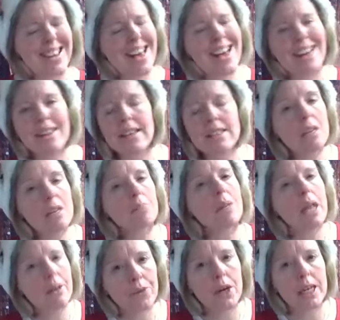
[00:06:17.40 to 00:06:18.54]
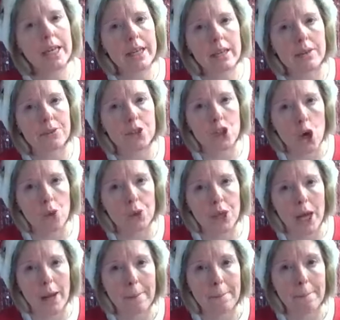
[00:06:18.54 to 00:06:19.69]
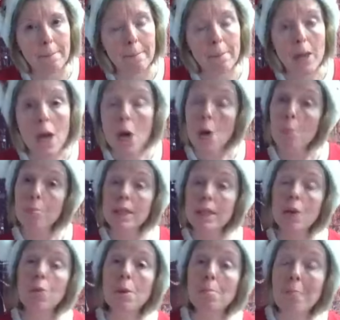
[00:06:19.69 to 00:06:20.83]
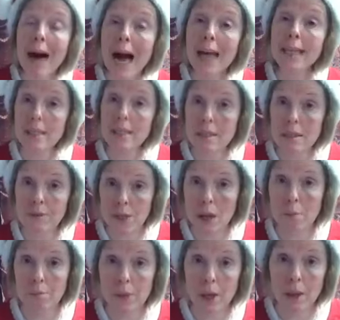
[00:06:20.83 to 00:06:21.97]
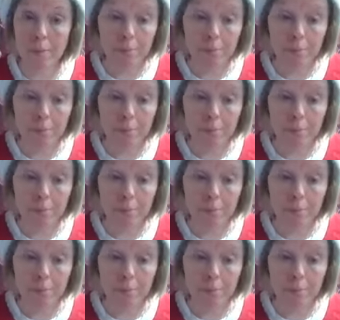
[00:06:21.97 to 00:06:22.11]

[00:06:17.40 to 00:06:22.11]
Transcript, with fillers: Yeah, they seem like funny gifts, don't they? But they remind us of something.